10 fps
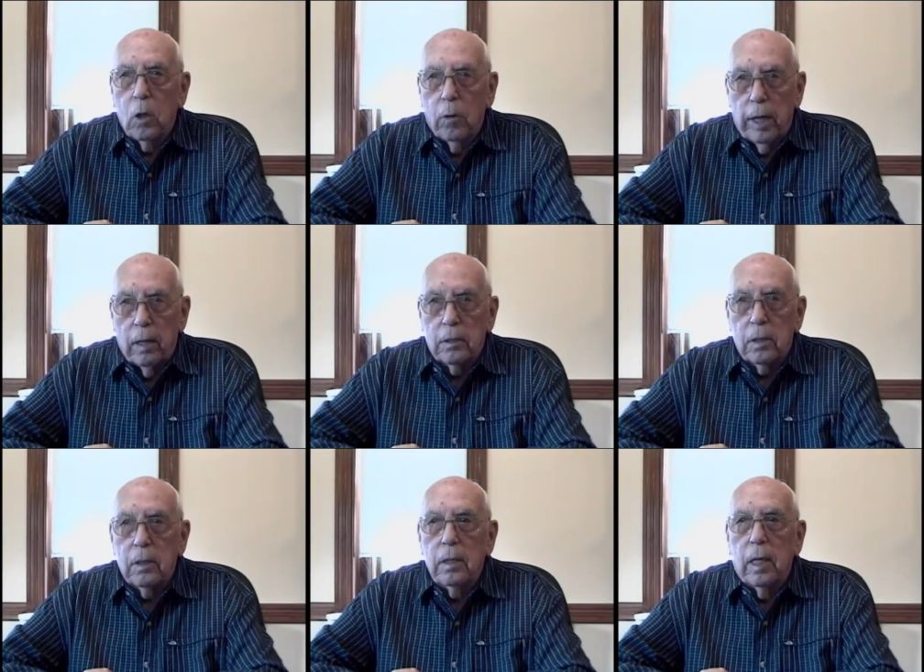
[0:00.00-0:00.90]
Oh, yes. Basic?
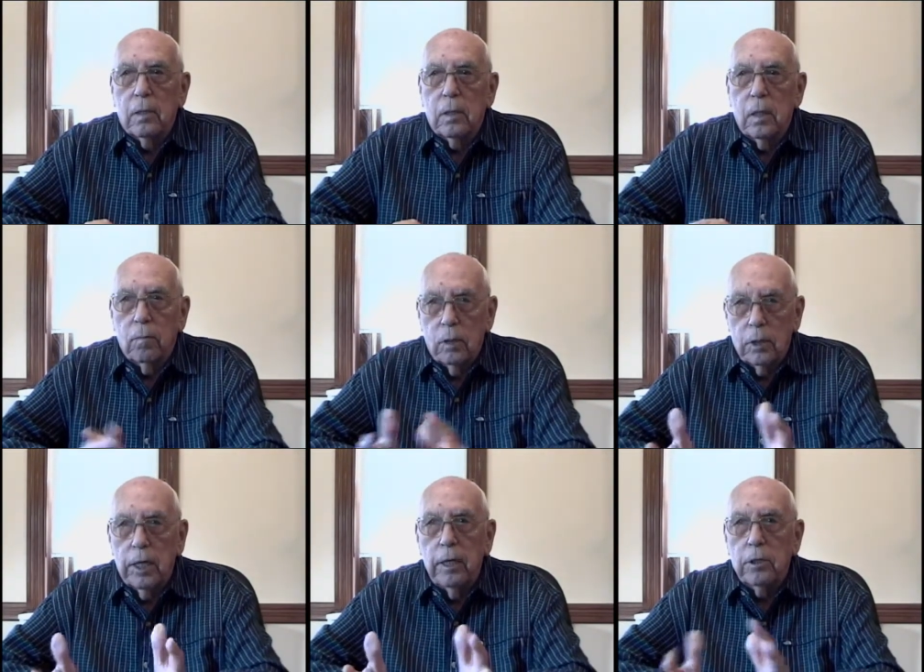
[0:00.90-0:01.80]
Yes. Okay. It was
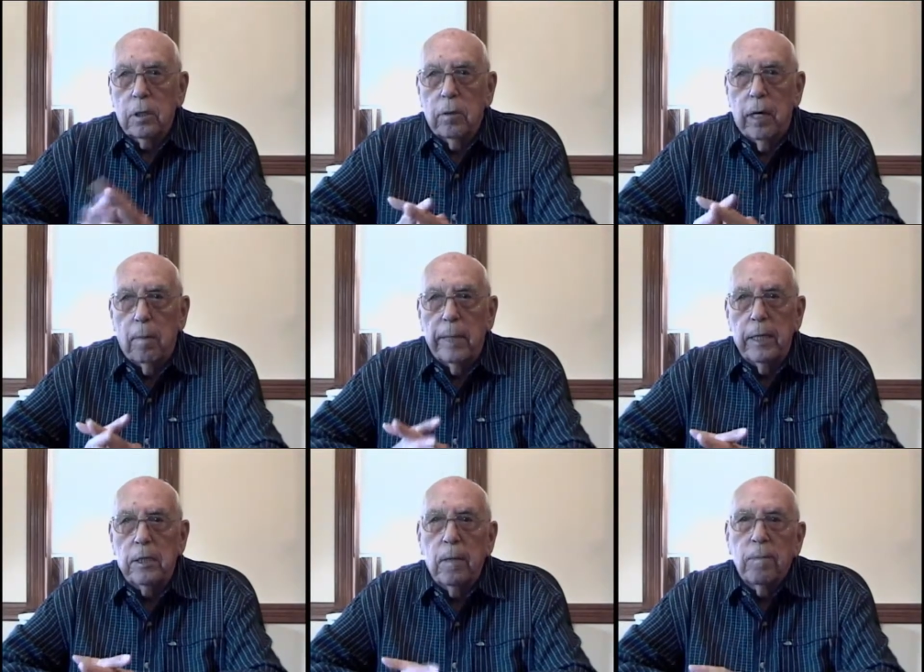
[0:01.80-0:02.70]
Keesler Air
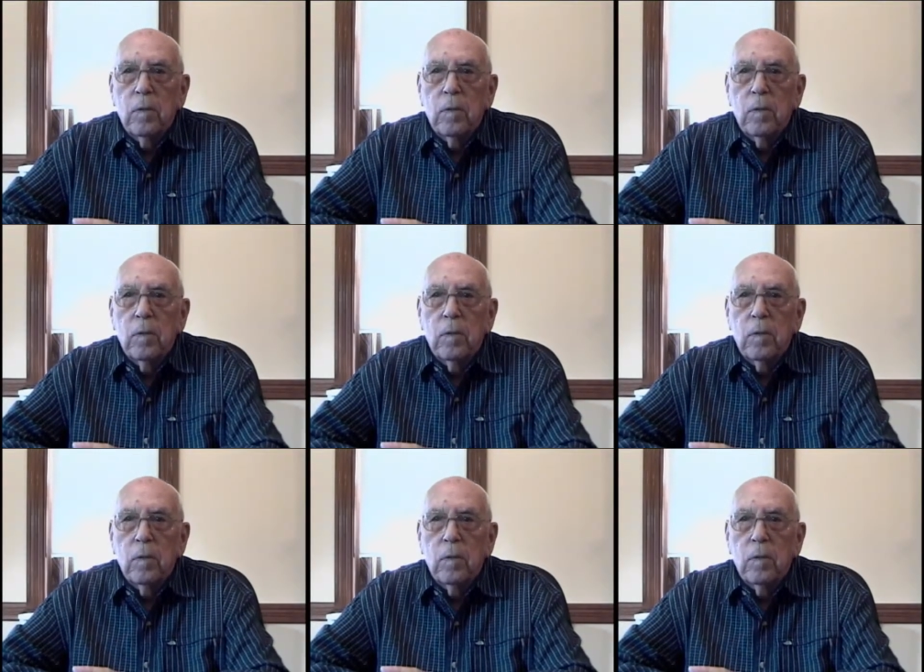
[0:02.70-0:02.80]
Base.